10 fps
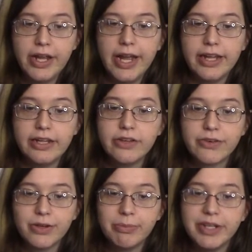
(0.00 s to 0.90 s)
and this
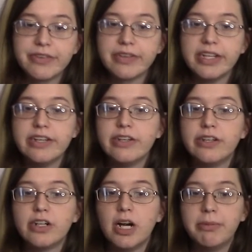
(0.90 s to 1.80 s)
group is released into
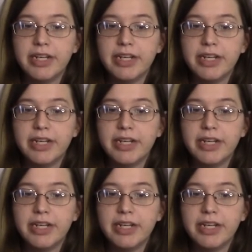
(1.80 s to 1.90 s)
carbon